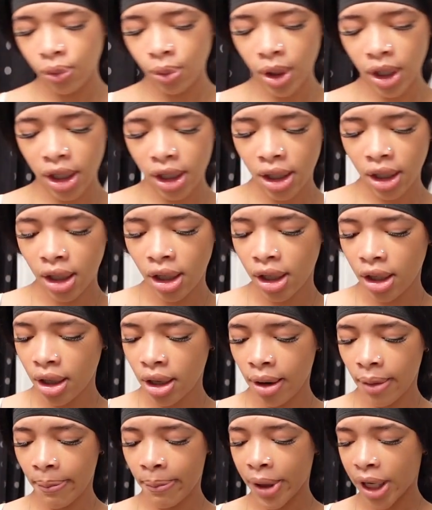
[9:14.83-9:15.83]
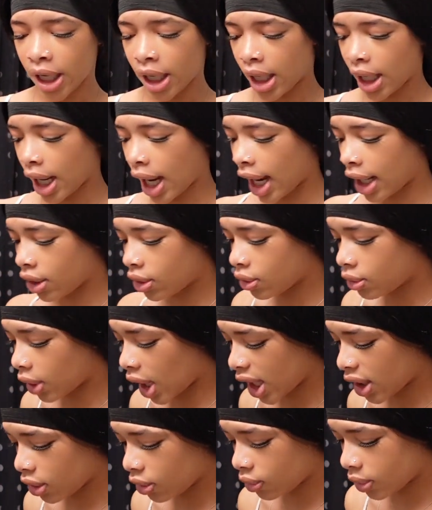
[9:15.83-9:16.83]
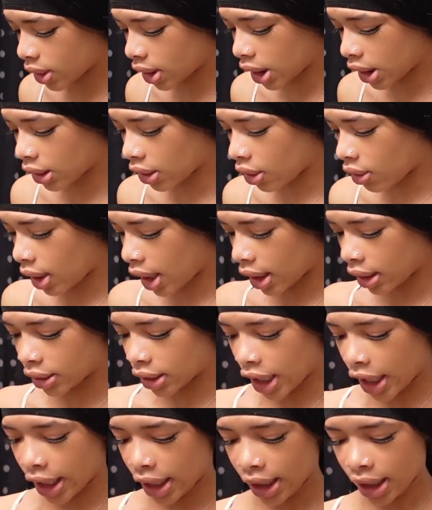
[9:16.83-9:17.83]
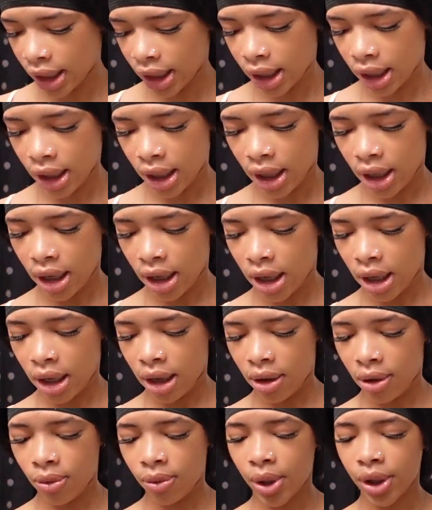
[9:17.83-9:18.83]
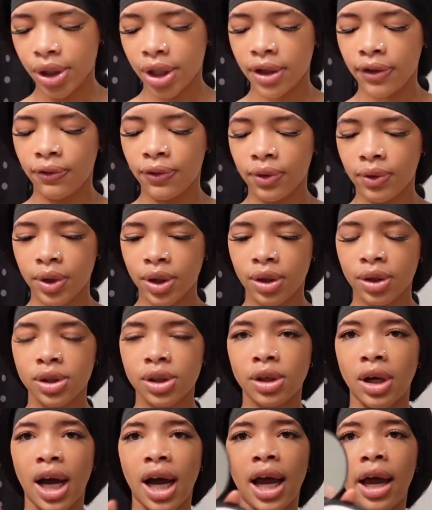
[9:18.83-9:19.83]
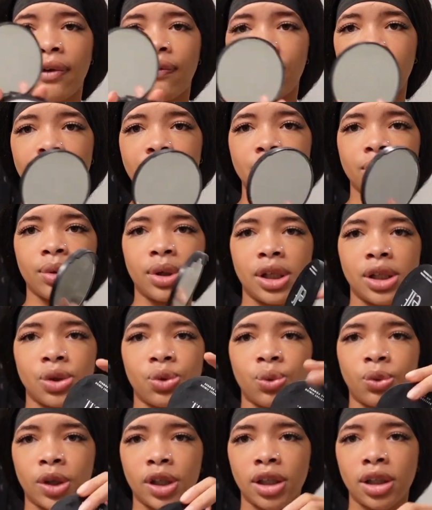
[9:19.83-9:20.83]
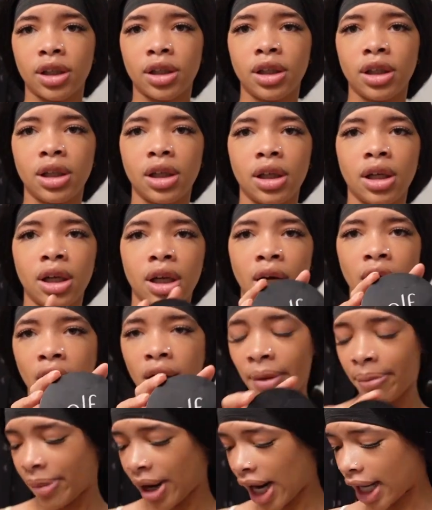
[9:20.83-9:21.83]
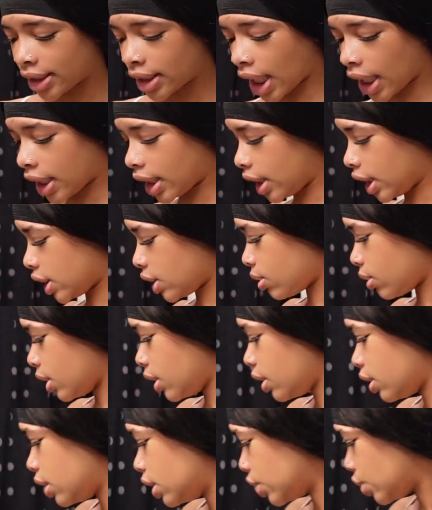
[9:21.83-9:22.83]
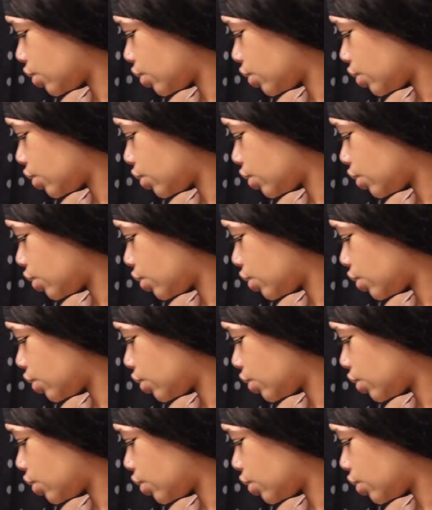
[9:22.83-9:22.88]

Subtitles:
one, but I don't really know how to like work it for real. So I have this one as well. But I like this one, the